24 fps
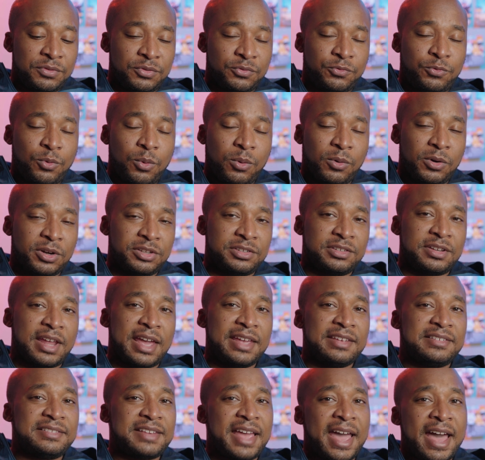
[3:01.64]
IV, it's
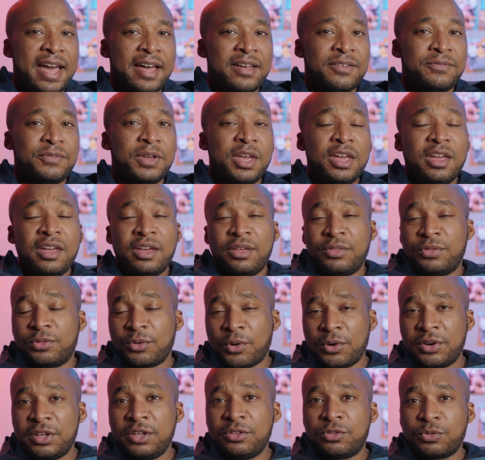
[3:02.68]
nice to have
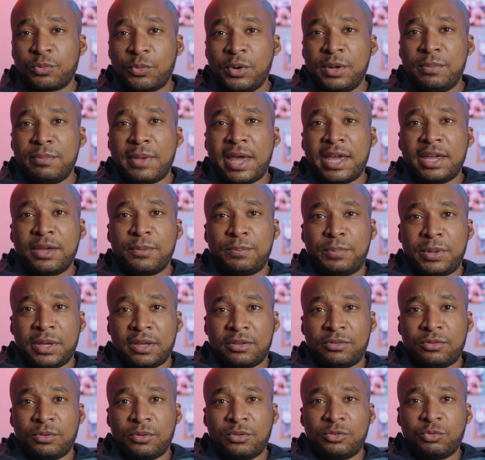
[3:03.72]
33
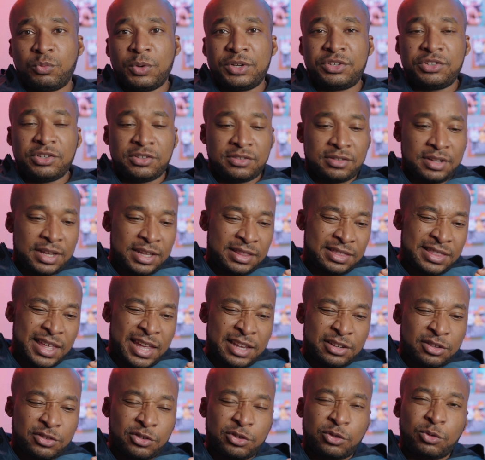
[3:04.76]
megapixels, which is like
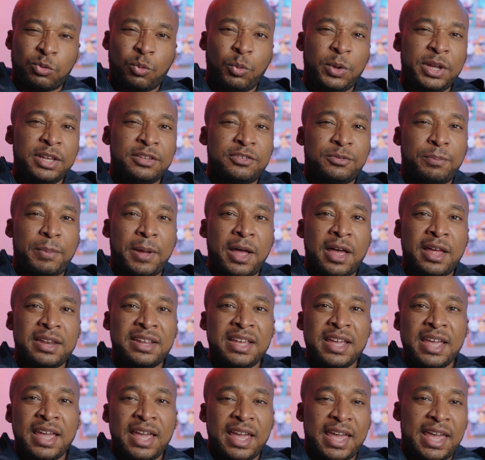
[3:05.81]
that sweet spot
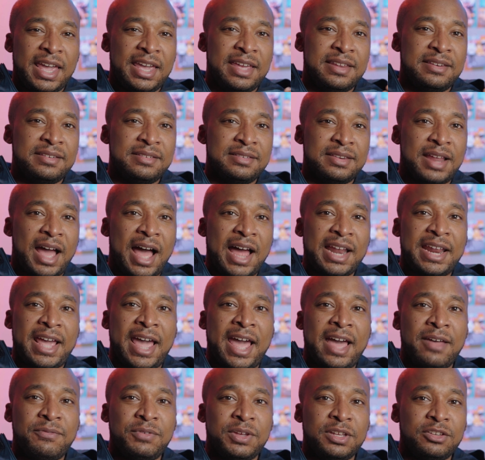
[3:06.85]
in not
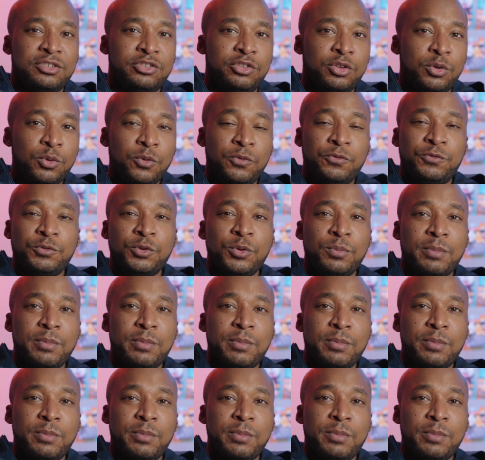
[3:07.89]
having too few